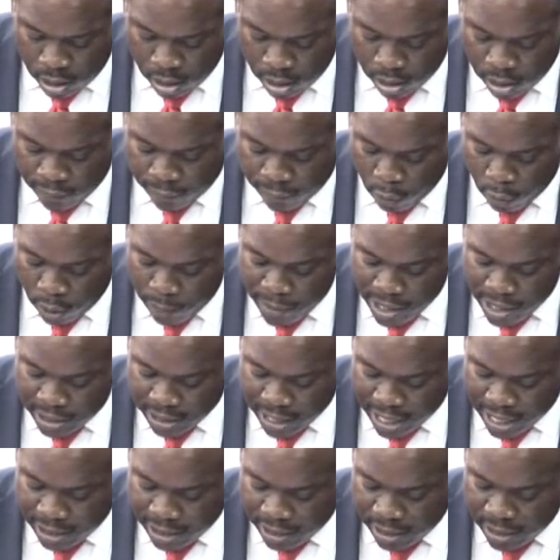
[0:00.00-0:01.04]
The 4 major
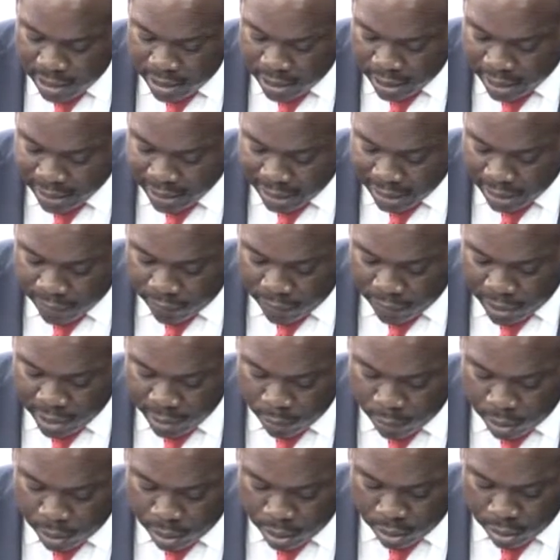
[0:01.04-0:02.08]
entities identified
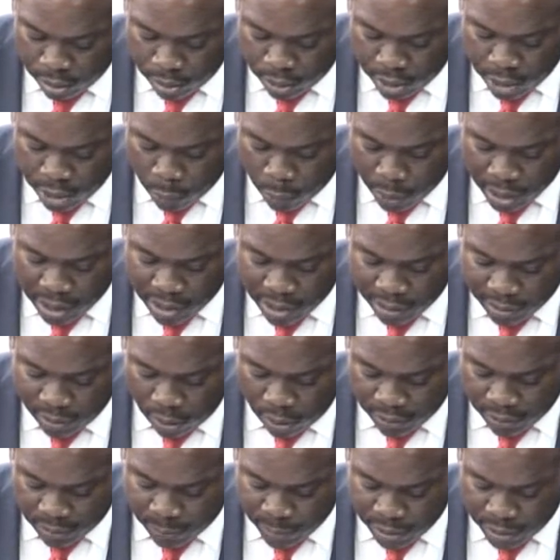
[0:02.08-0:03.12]
were the Queen Elizabeth
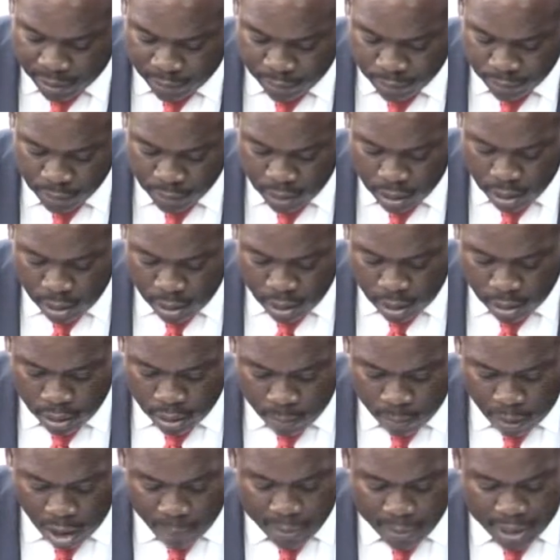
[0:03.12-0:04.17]
Hospital, the
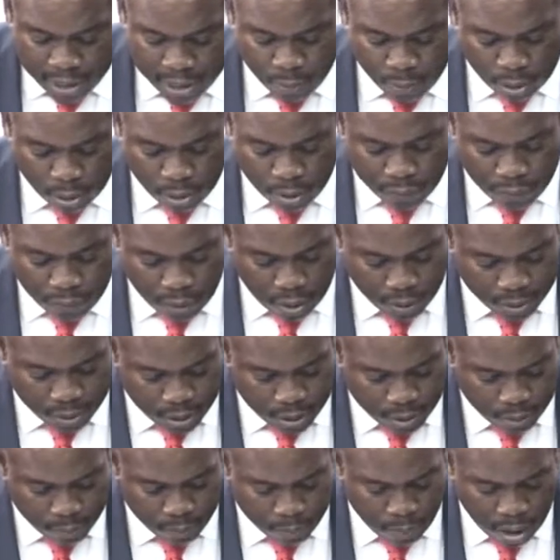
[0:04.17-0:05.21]
Barbados Water Authority,
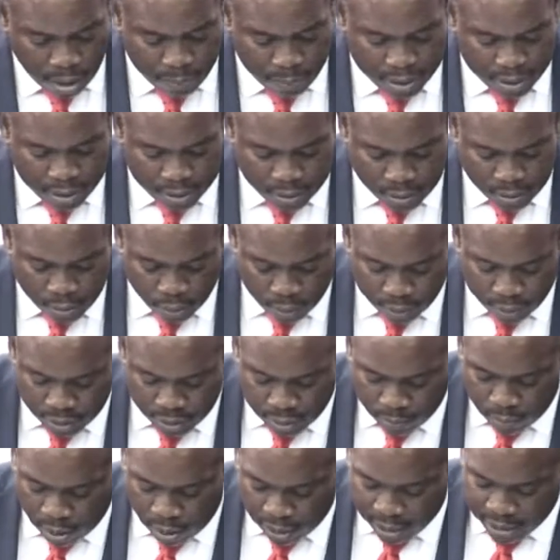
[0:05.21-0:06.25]
Barbados
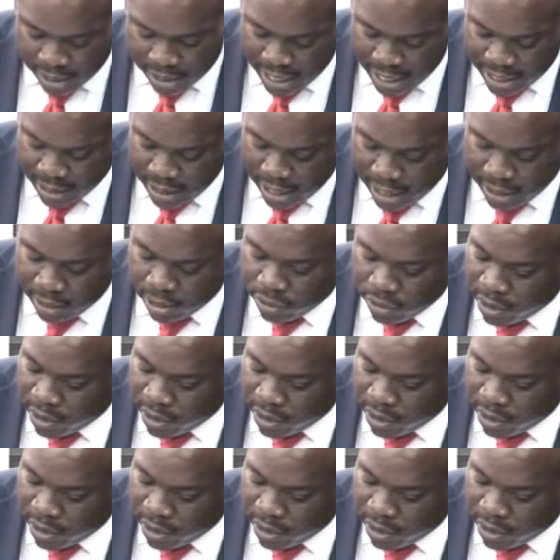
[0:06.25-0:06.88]
Tourism Marketing, Inc., and the